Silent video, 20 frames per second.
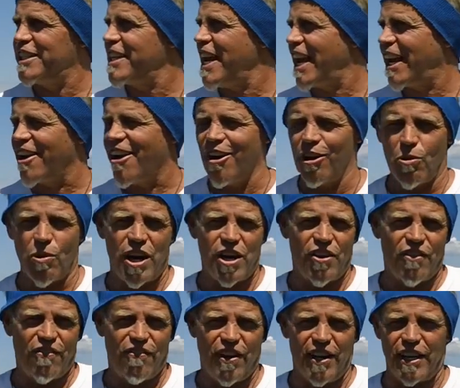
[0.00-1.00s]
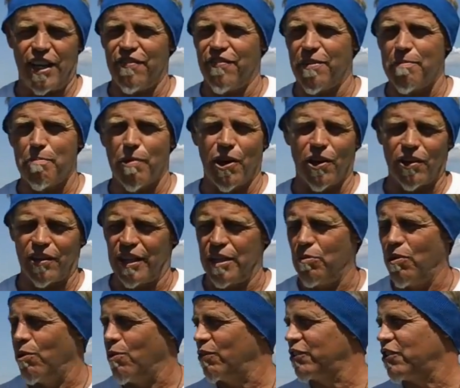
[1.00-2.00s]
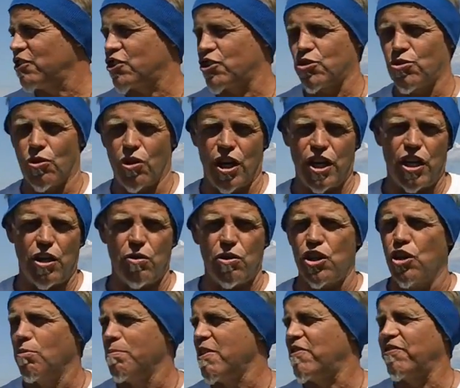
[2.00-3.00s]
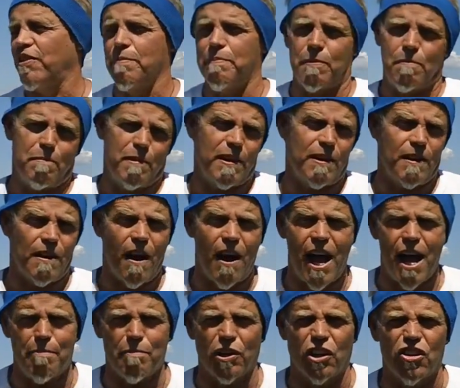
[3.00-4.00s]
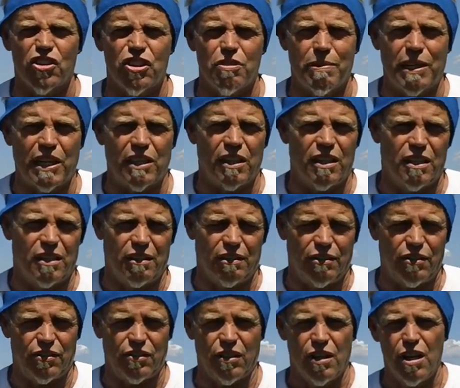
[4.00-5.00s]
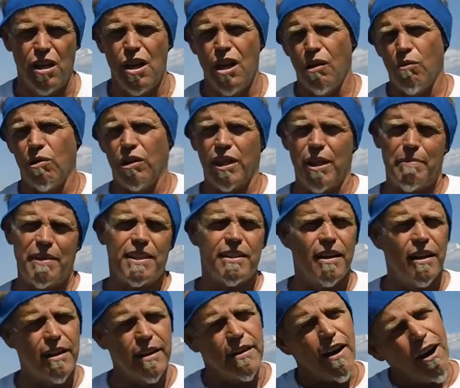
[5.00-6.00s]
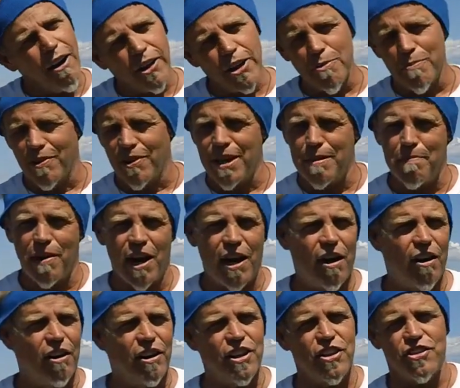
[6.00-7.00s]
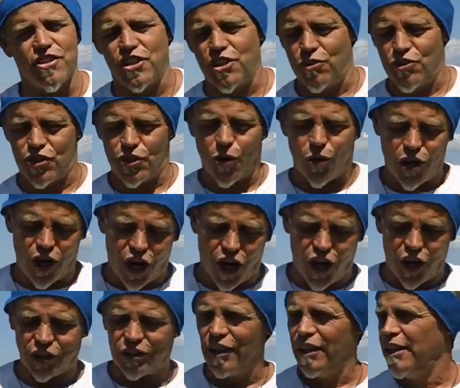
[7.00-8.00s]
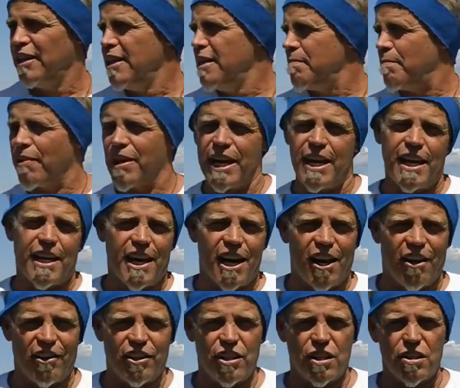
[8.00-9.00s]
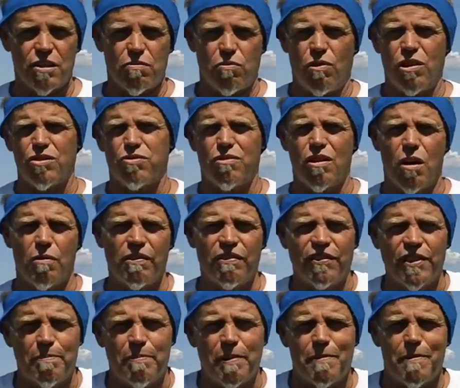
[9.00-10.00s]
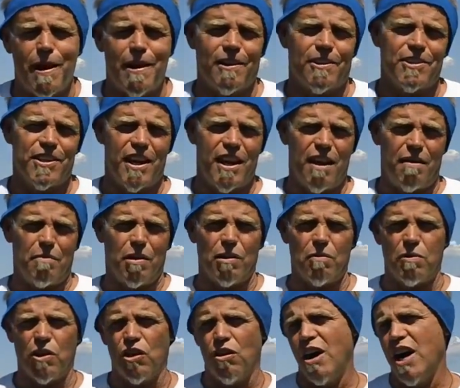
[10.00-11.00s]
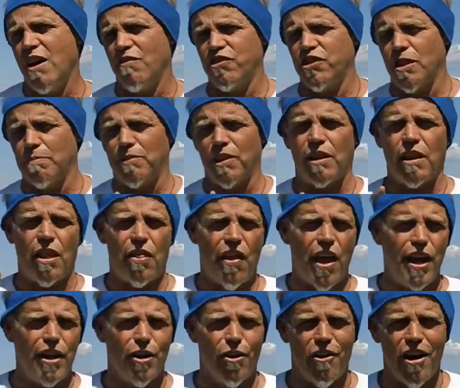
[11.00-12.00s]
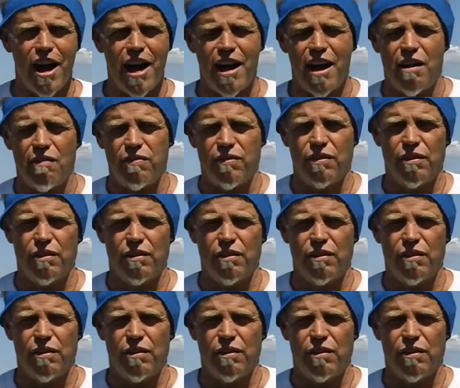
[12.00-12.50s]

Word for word: take all away your funding from Berkeley, we will destroy you. You'll be flipping hamburgers at McDonald's. Well, let me tell you, all you marine biologists and you so-called Marine ecologist, what's wrong with flipping riders a hamburger? You'll have something that they don't have,